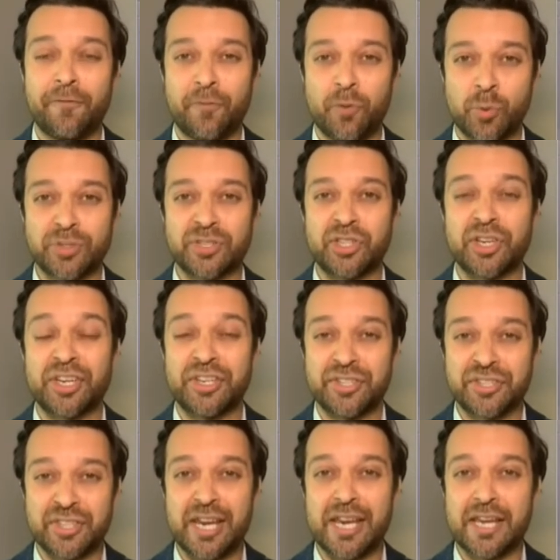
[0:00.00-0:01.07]
forced to
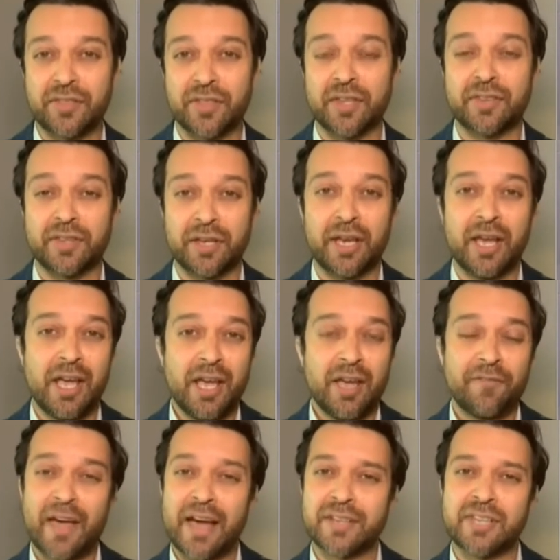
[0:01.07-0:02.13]
concede that the
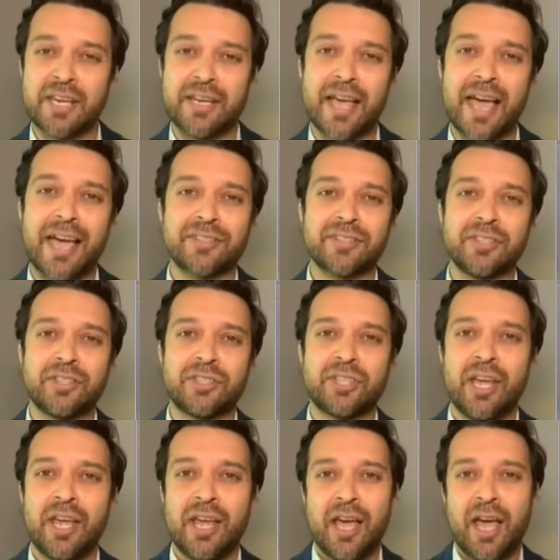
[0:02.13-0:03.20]
vaccine hasn't
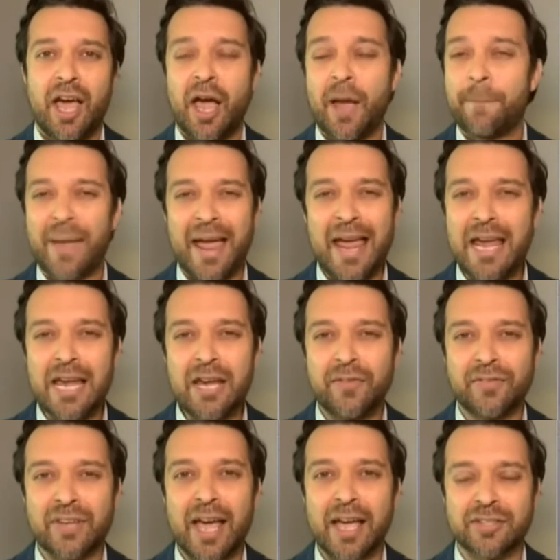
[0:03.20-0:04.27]

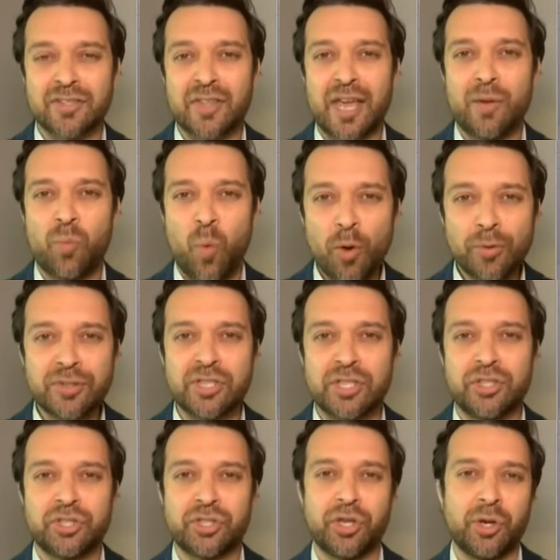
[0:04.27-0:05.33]
behaved as they
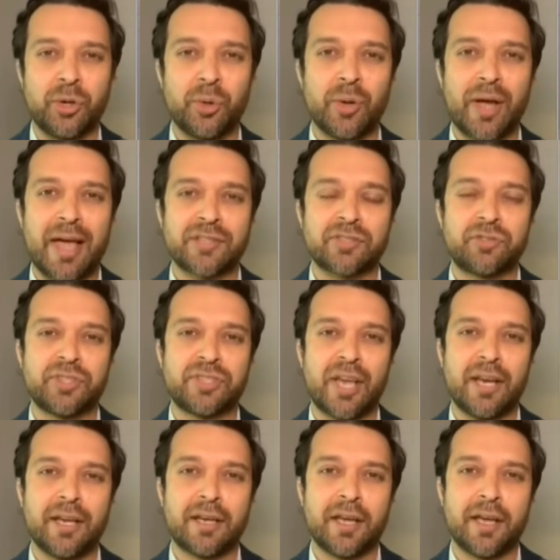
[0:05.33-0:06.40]
wanted to.
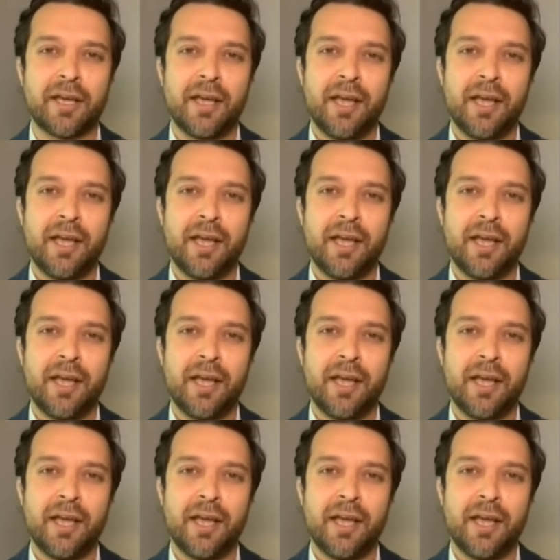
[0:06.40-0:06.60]
AstraZeneca